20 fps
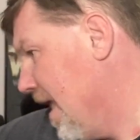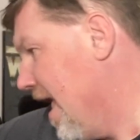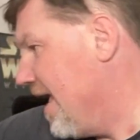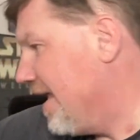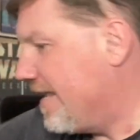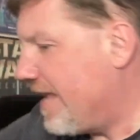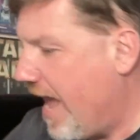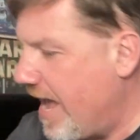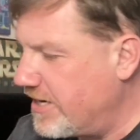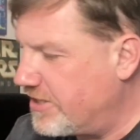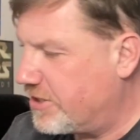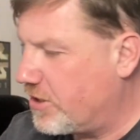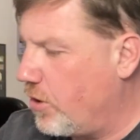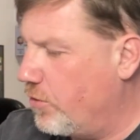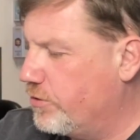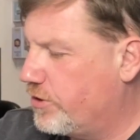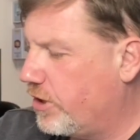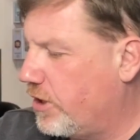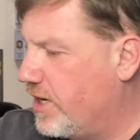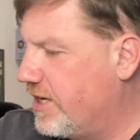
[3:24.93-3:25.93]
Case
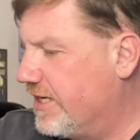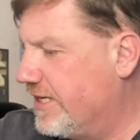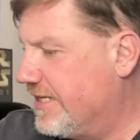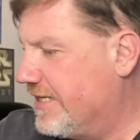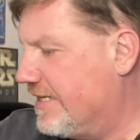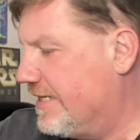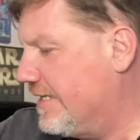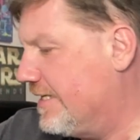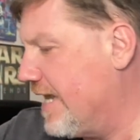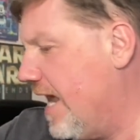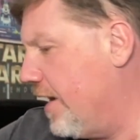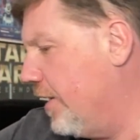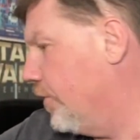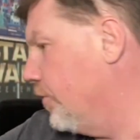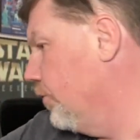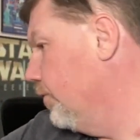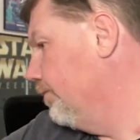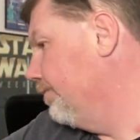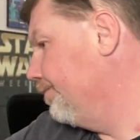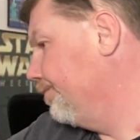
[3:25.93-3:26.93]
codes are
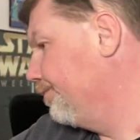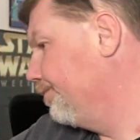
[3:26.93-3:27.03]
identical.